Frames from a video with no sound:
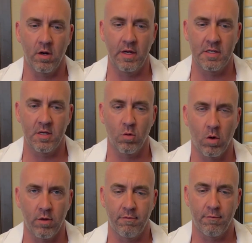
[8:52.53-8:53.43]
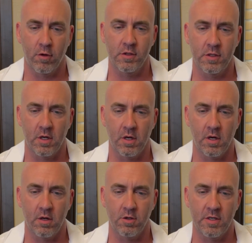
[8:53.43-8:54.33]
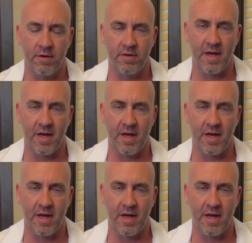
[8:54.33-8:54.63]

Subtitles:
Is it worth it? First, just have to